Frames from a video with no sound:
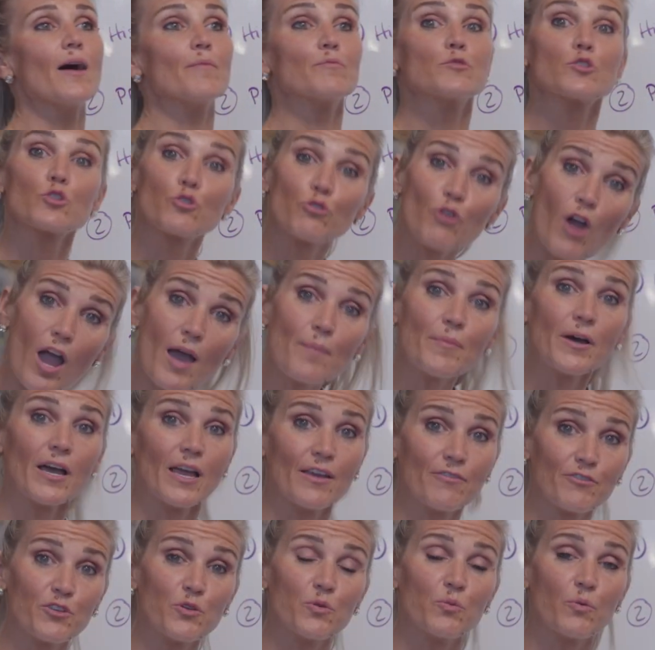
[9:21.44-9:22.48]
trauma,
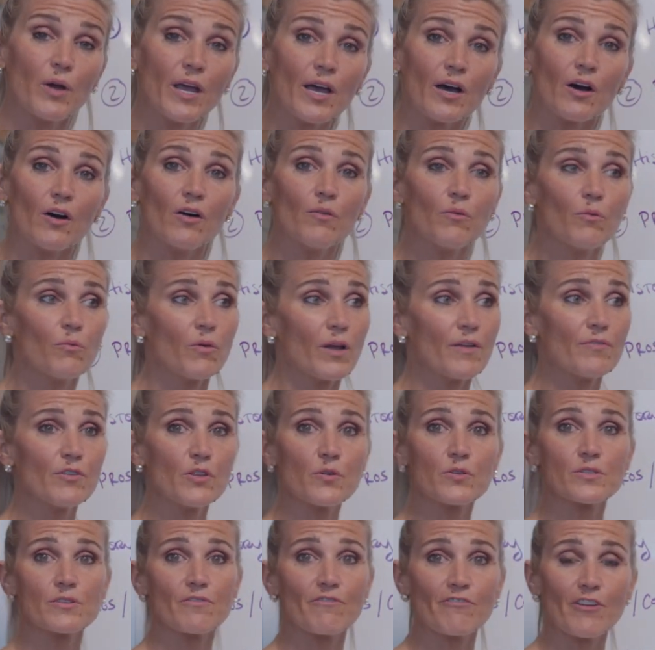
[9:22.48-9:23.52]
if you will, even
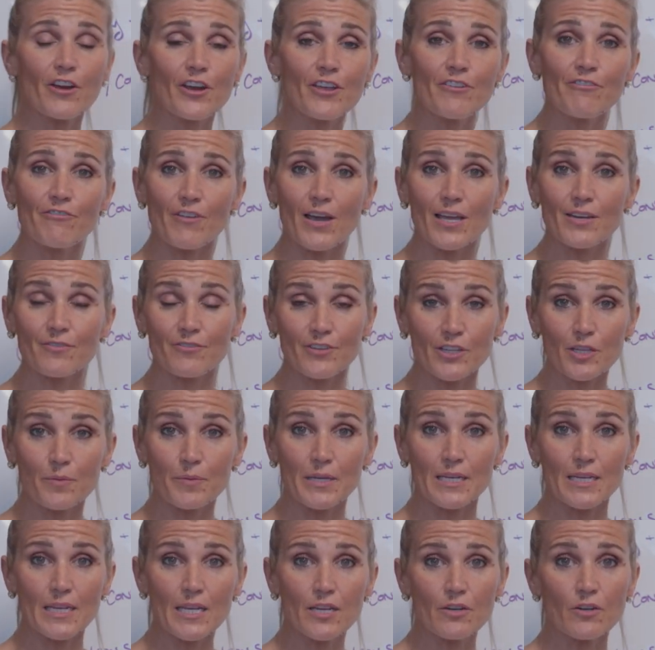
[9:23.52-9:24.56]
though it's a very fine
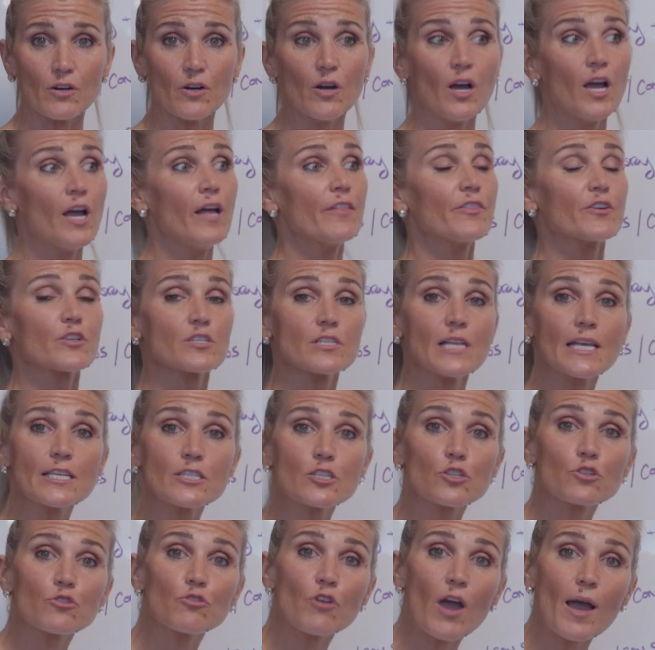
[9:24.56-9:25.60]
filament needle, there's
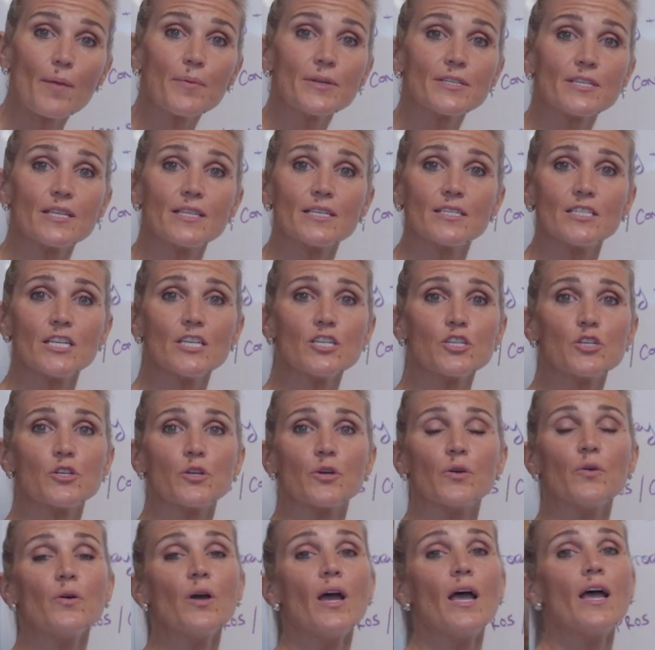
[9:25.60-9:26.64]
less trauma to the
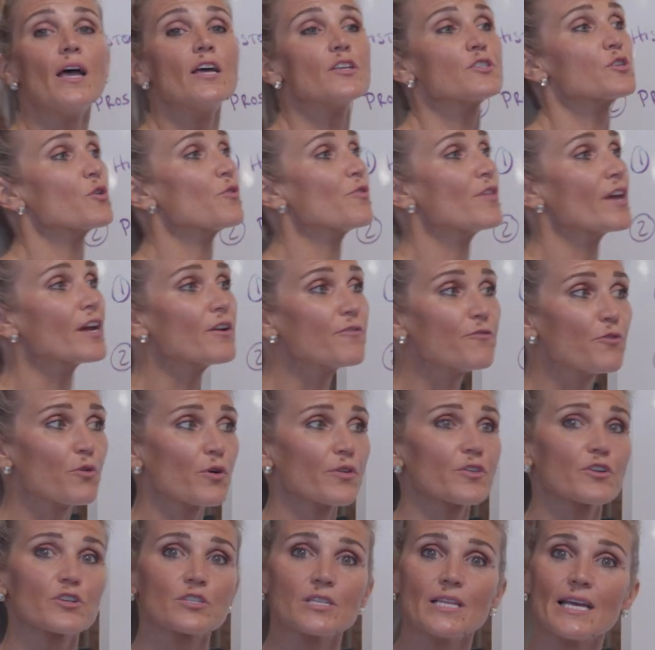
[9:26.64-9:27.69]
tissue, so
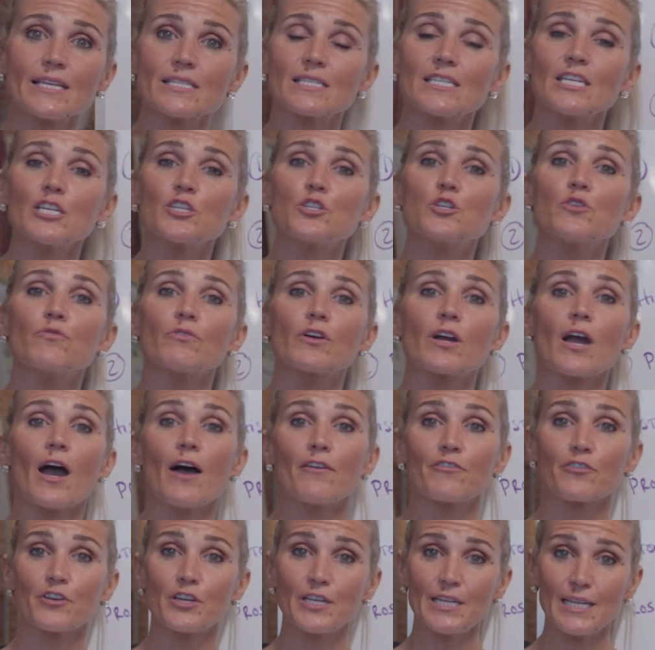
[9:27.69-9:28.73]
therefore there's less tissue
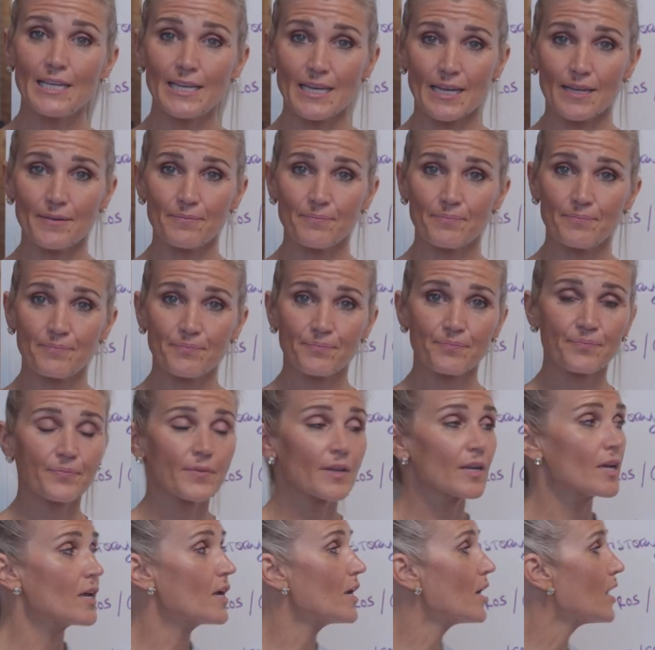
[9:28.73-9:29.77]
recovery needed.
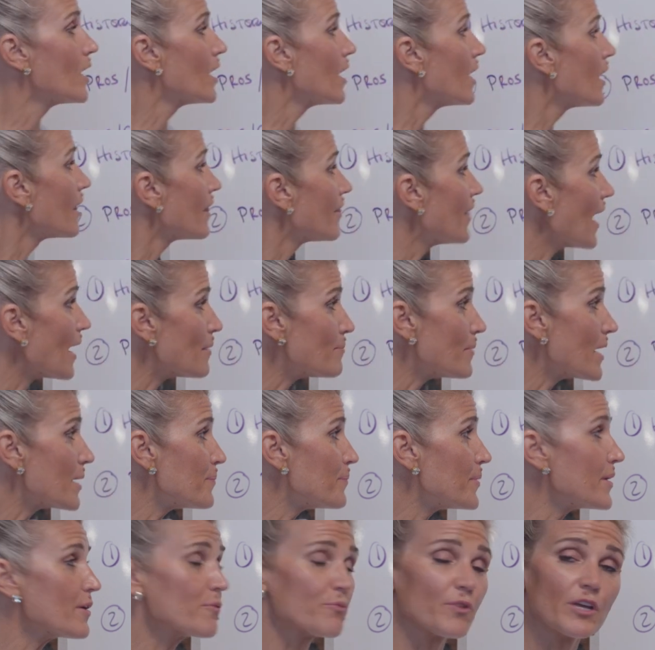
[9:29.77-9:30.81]
That
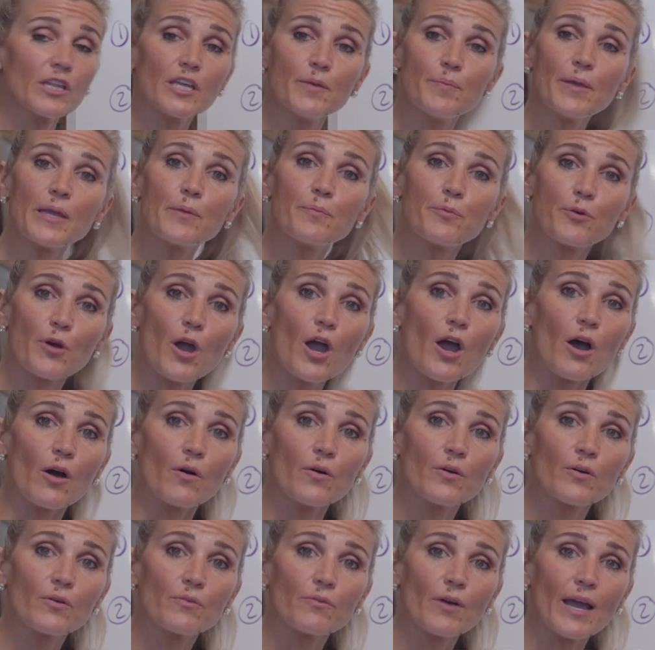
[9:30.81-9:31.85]
might be a really big
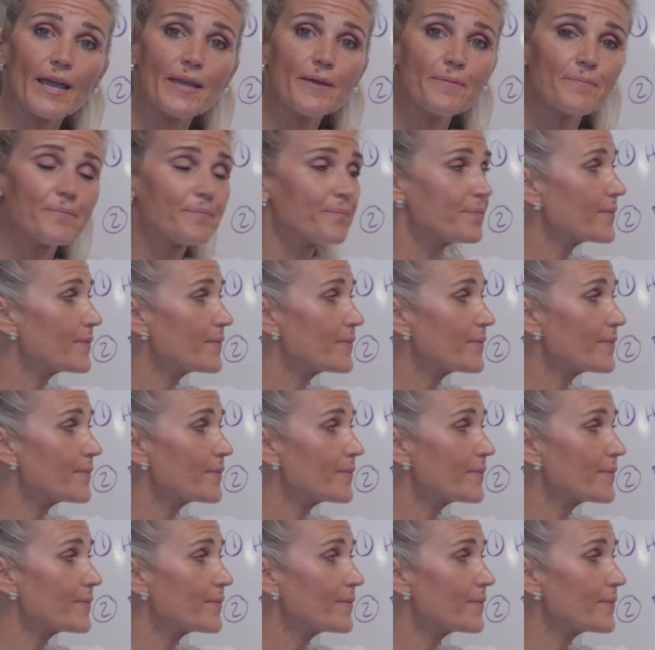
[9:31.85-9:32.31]
pro, right?